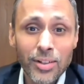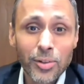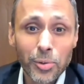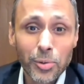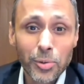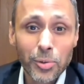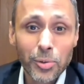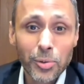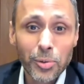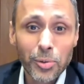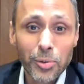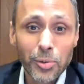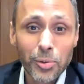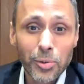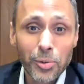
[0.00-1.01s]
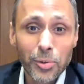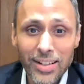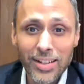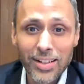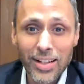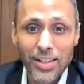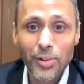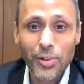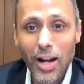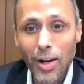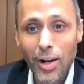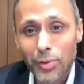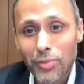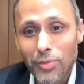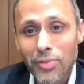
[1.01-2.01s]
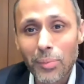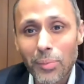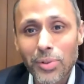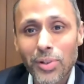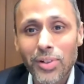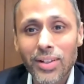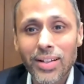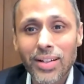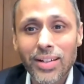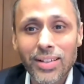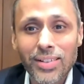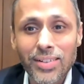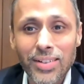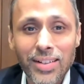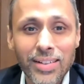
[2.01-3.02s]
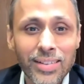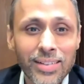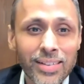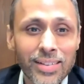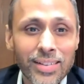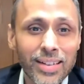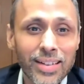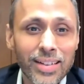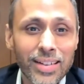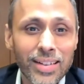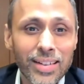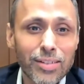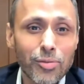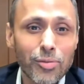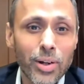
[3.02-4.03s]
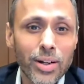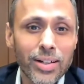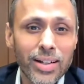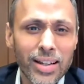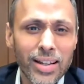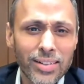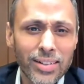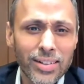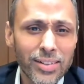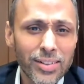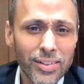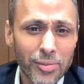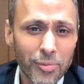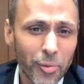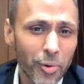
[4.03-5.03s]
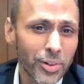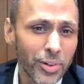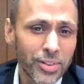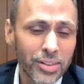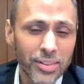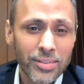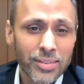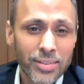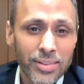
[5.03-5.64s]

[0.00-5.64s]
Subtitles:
to share their learnings on how the pharmaceutical industry can achieve quality excellence was